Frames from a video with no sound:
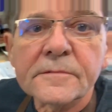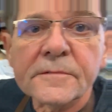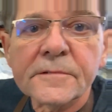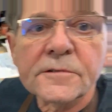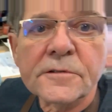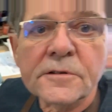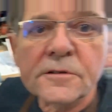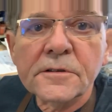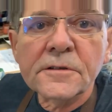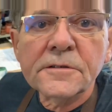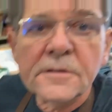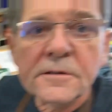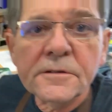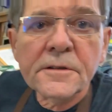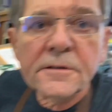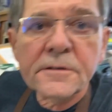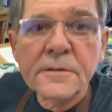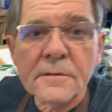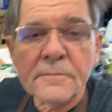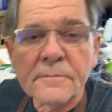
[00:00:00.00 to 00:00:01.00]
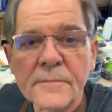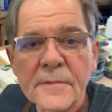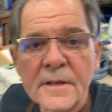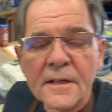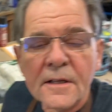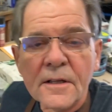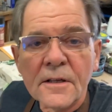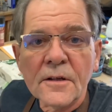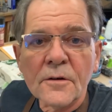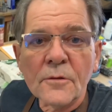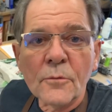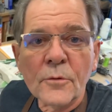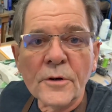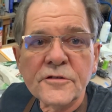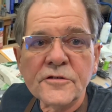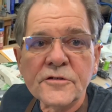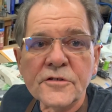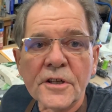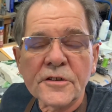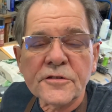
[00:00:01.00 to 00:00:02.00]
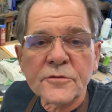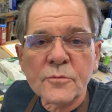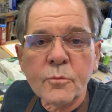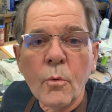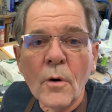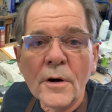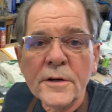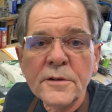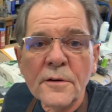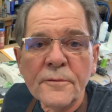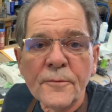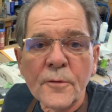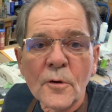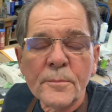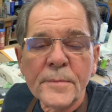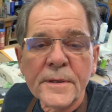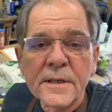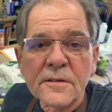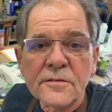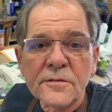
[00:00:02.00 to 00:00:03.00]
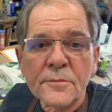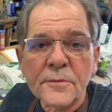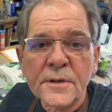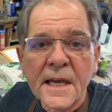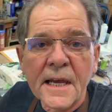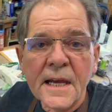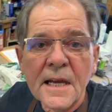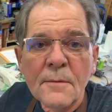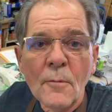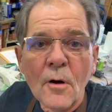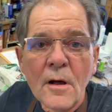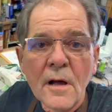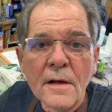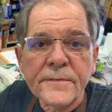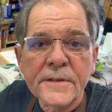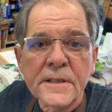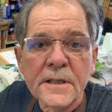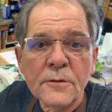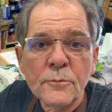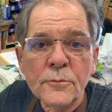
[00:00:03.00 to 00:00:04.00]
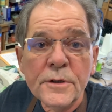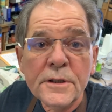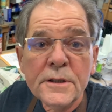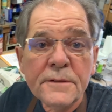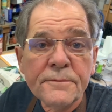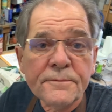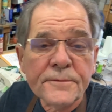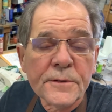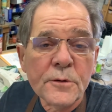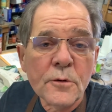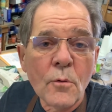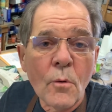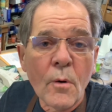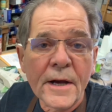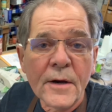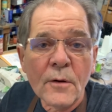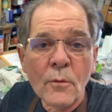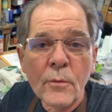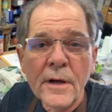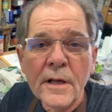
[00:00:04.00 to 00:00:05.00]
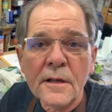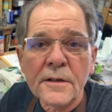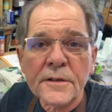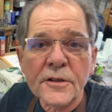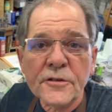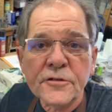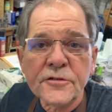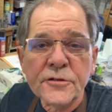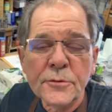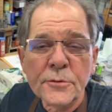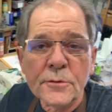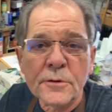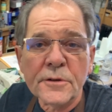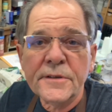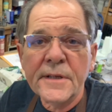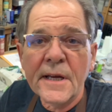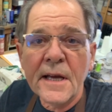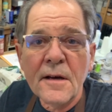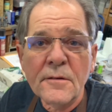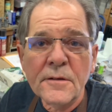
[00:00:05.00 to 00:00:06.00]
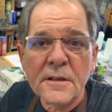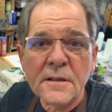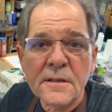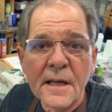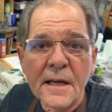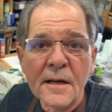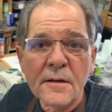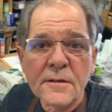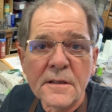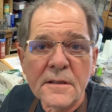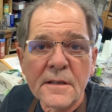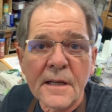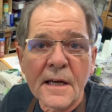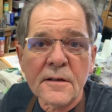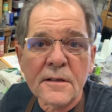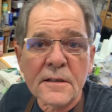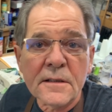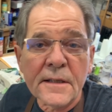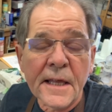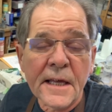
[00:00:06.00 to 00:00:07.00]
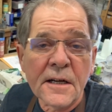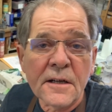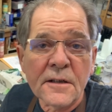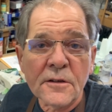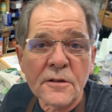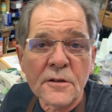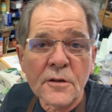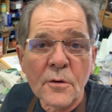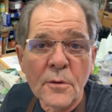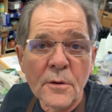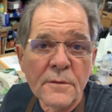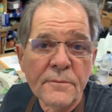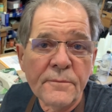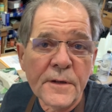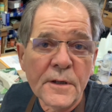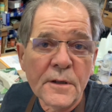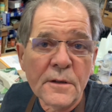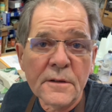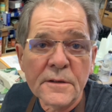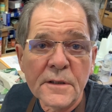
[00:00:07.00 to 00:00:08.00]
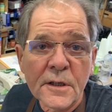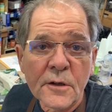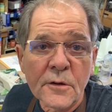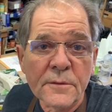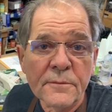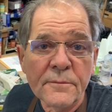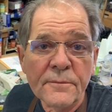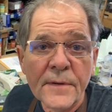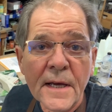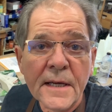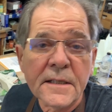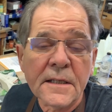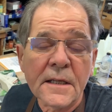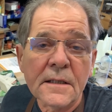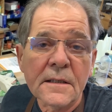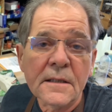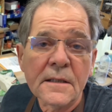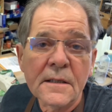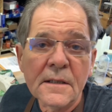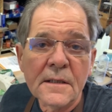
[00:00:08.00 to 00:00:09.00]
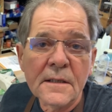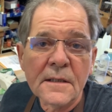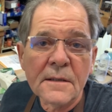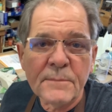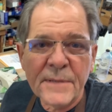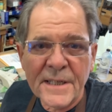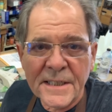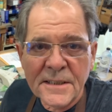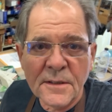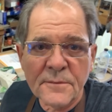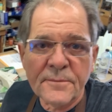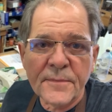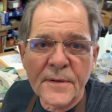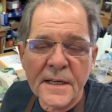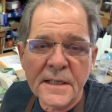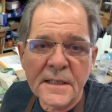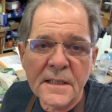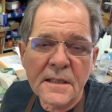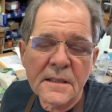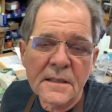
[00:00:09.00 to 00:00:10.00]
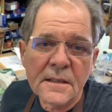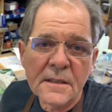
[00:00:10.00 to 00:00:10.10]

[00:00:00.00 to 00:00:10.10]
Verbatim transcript: do, do, do, was just wonderful because it came off and it really flew quite well and it circled down and down and down and landed in the cornfield and I couldn't find it. But I did find it.